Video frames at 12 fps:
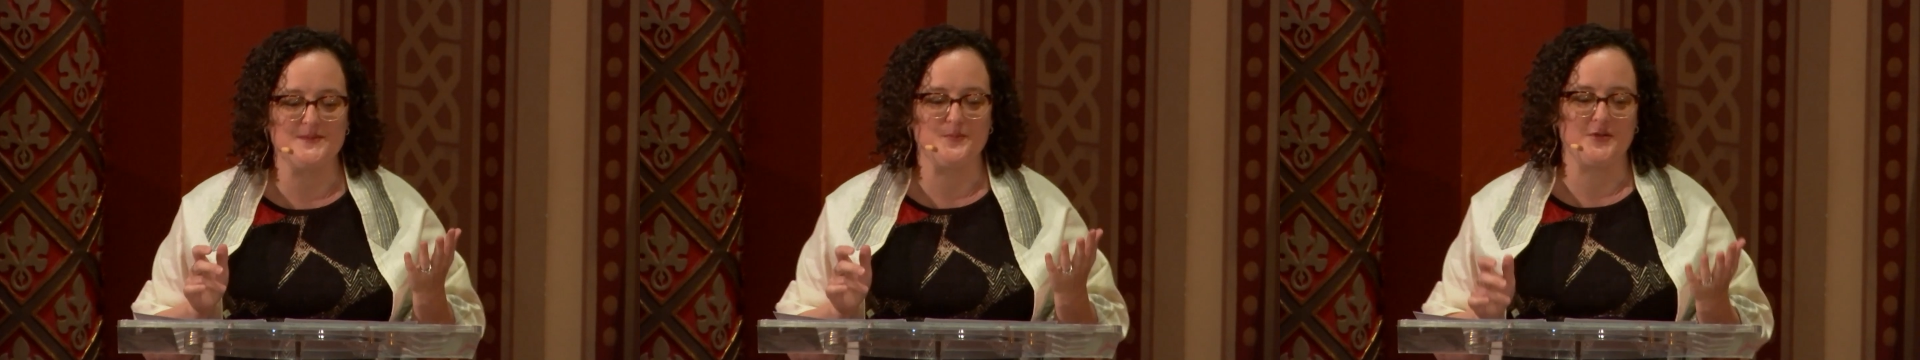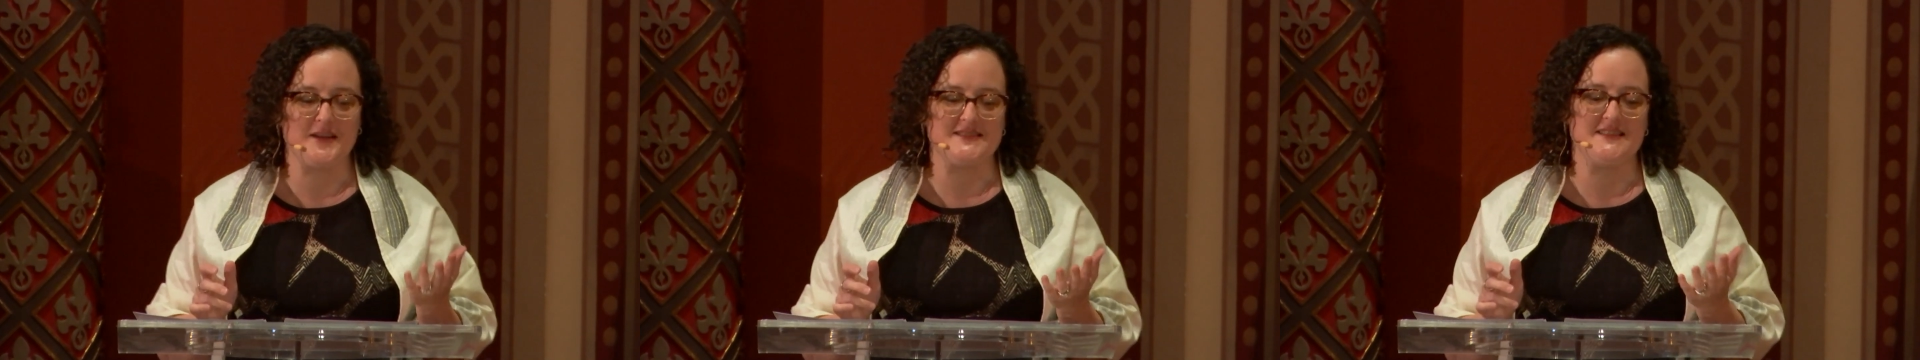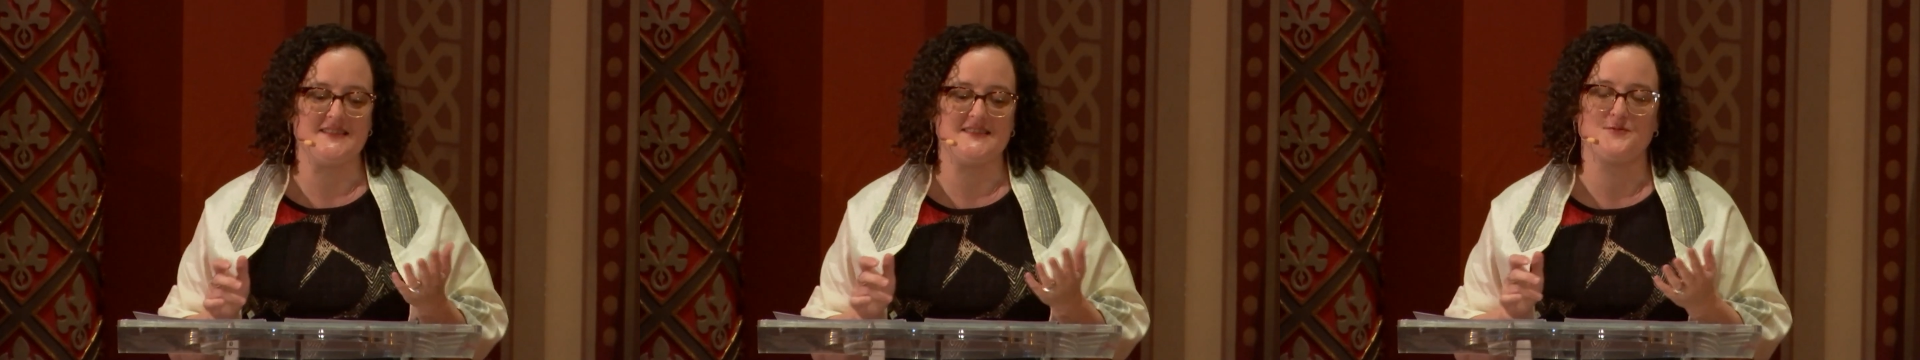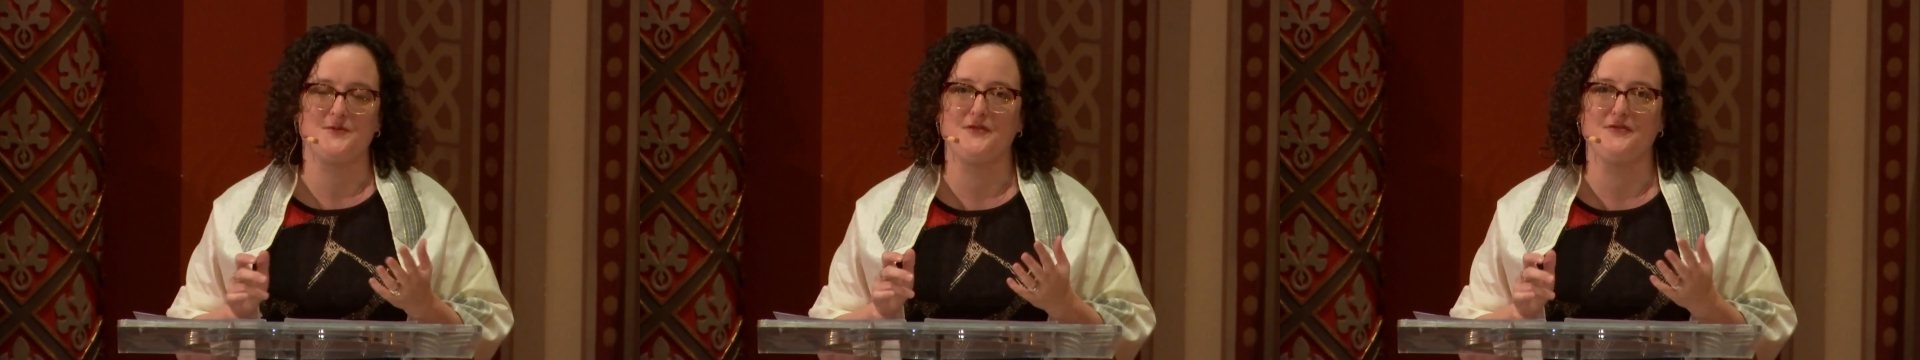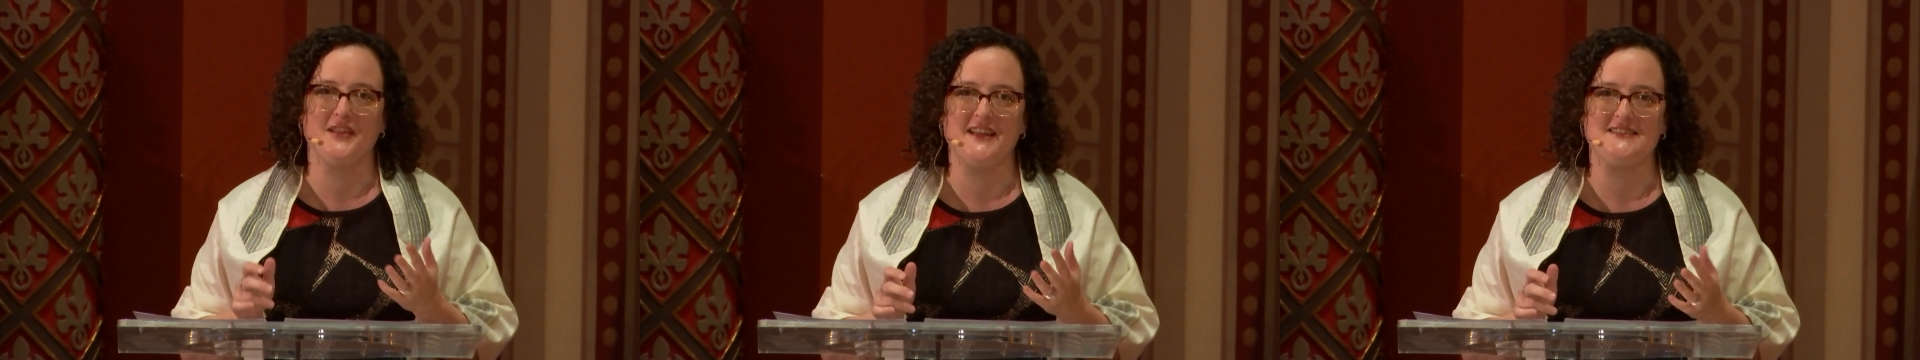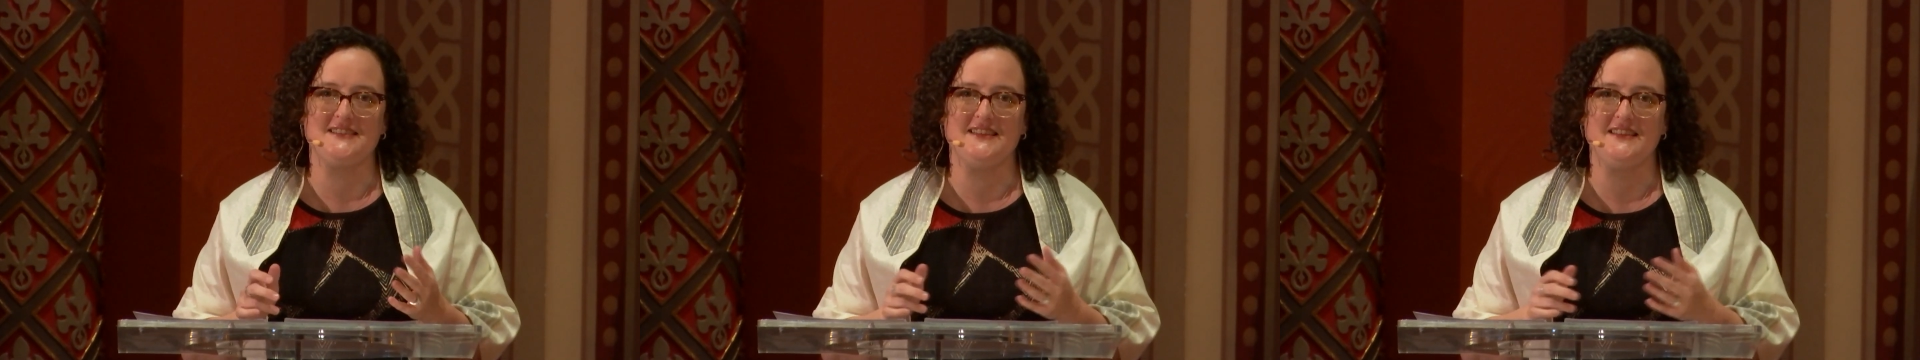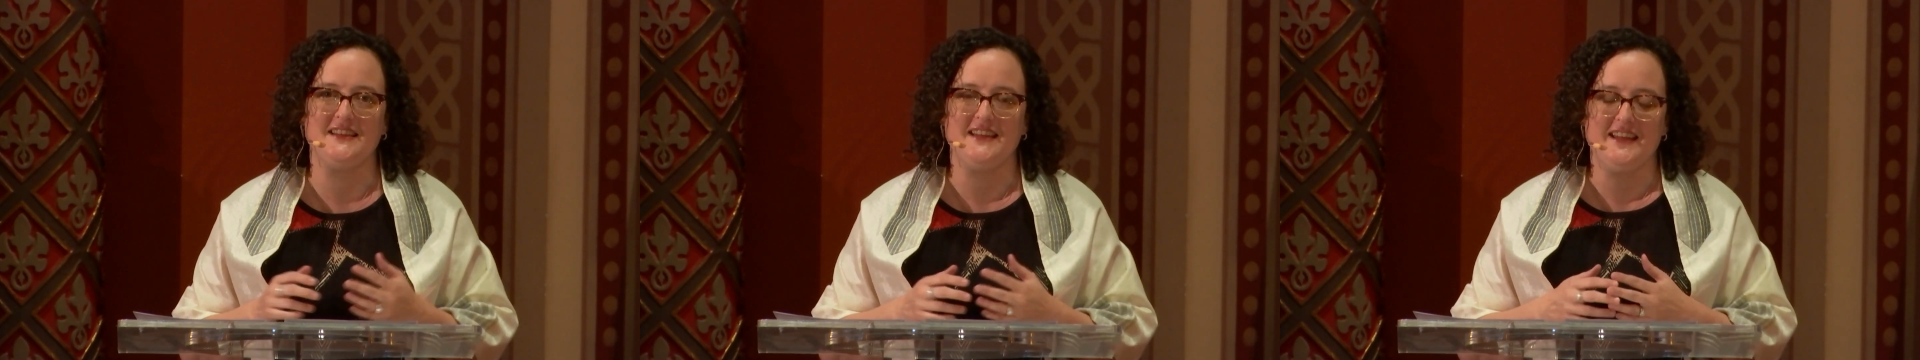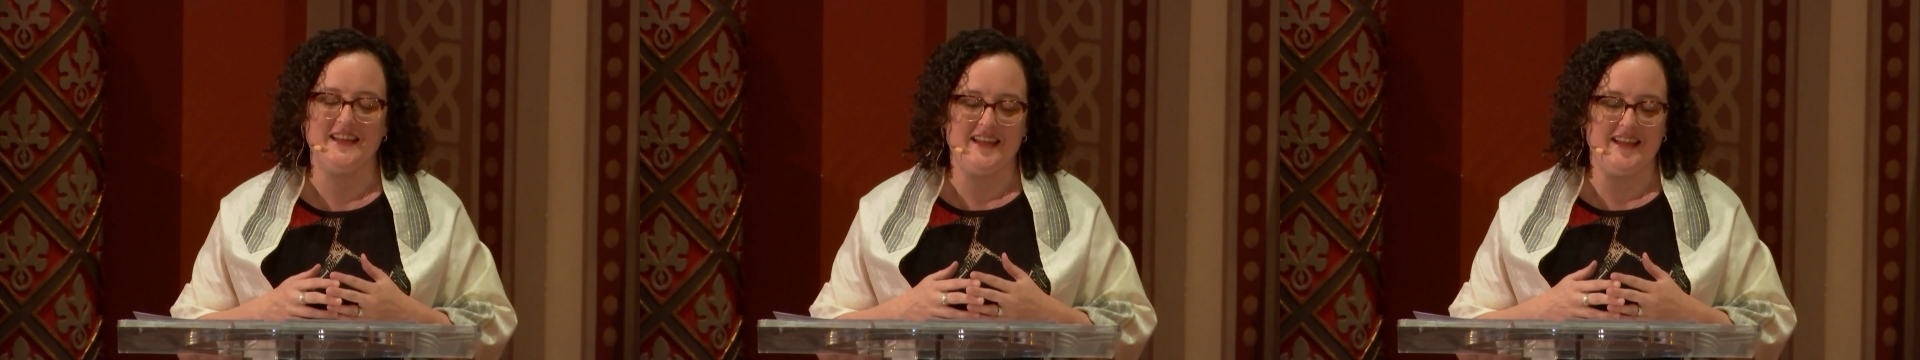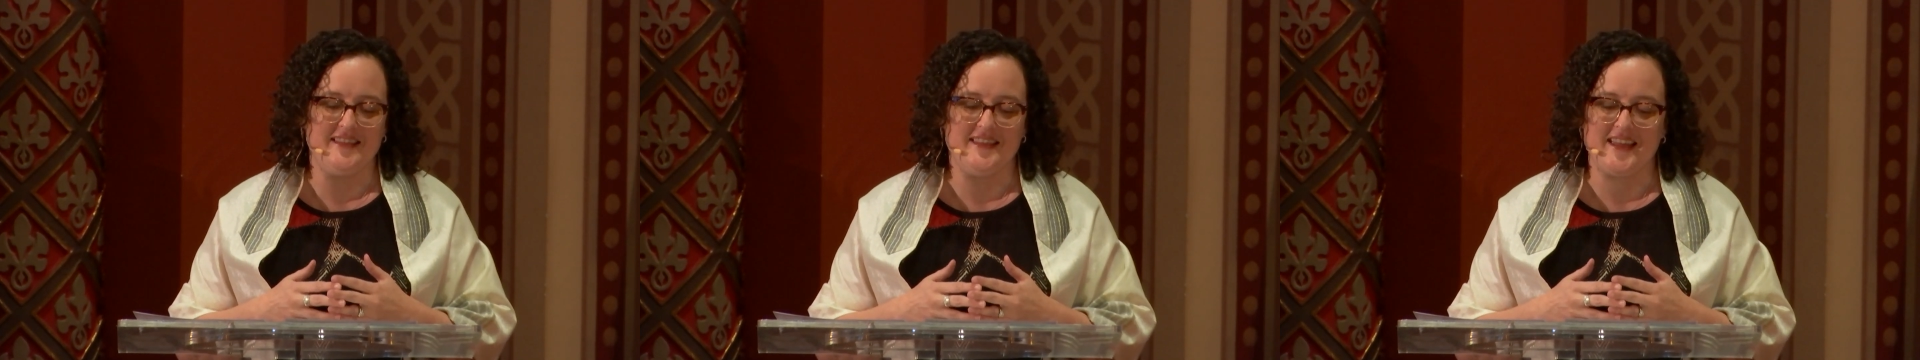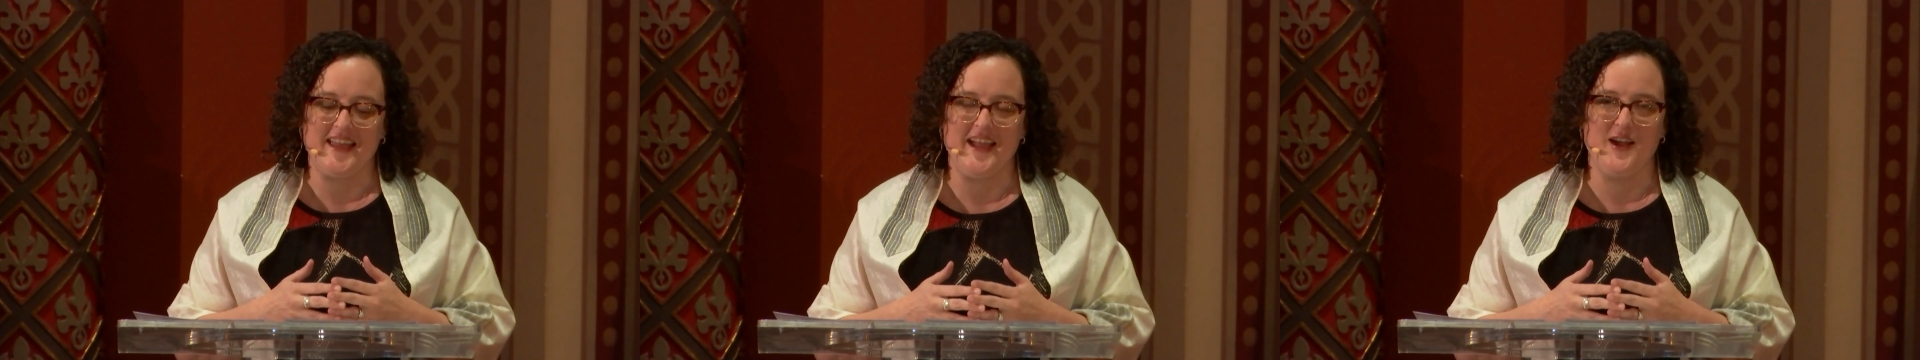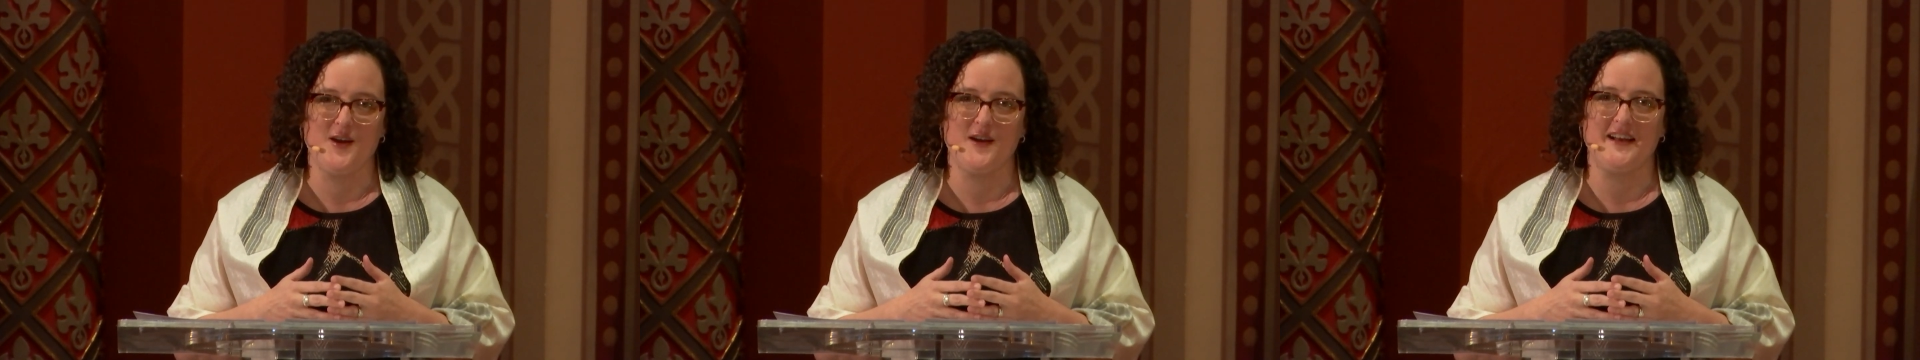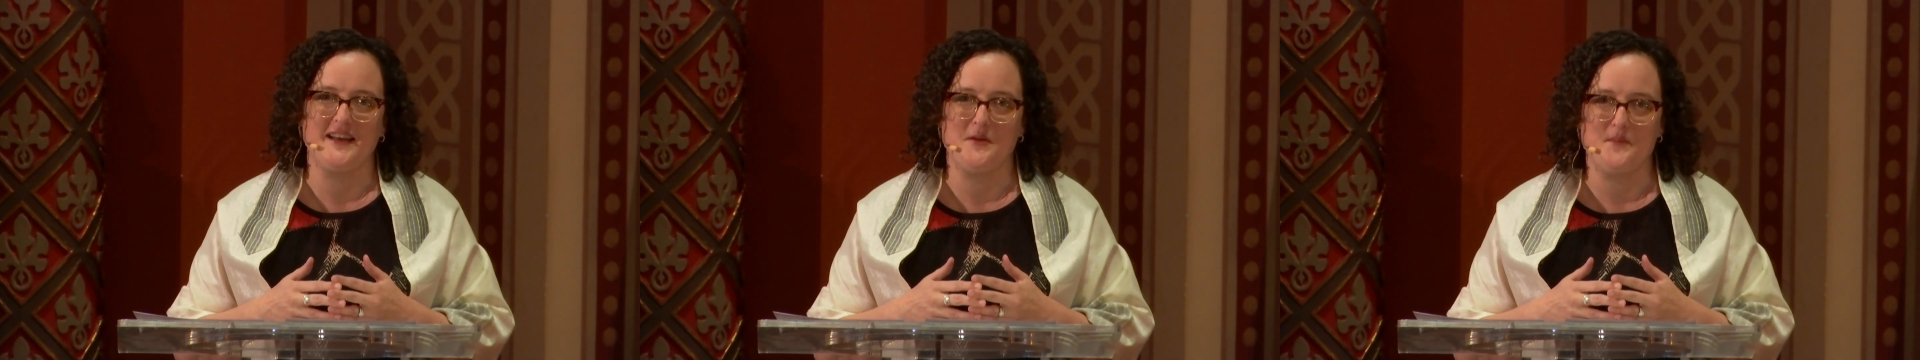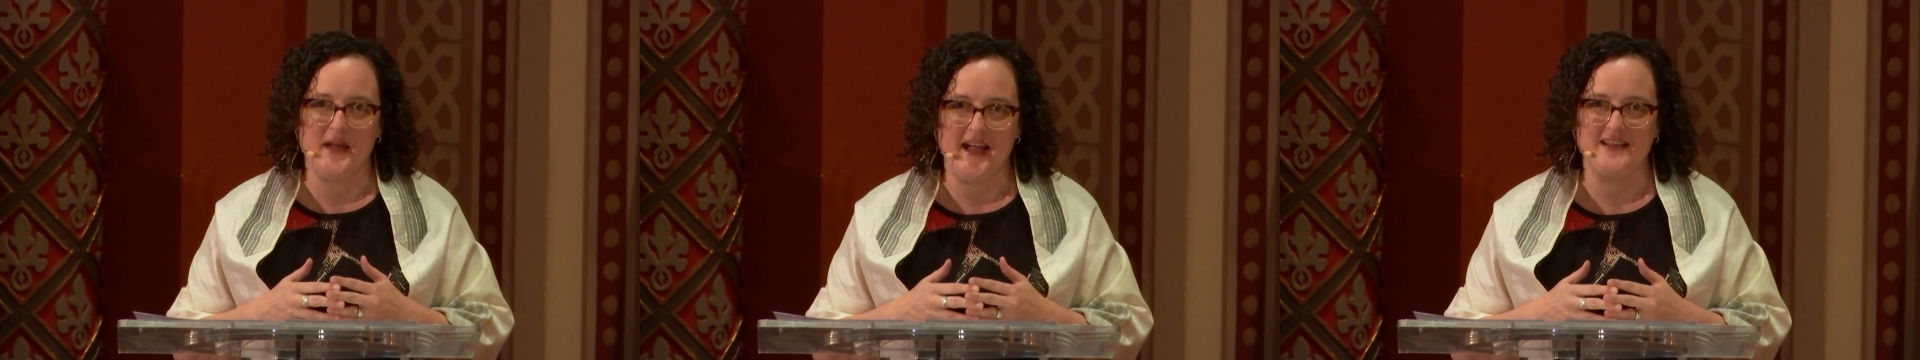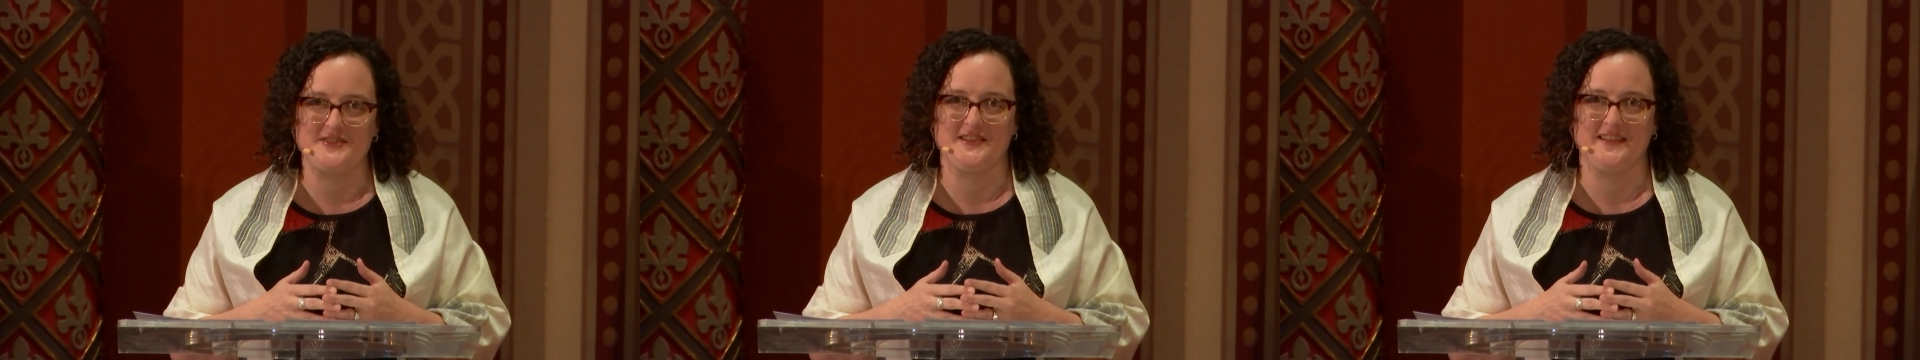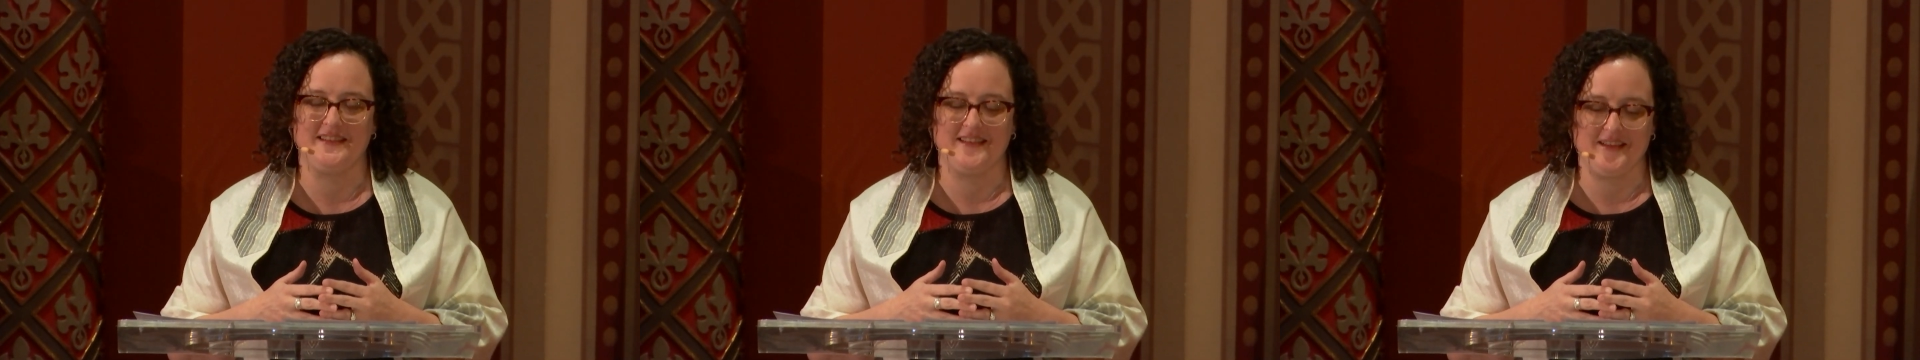presence reflected in the care and compassion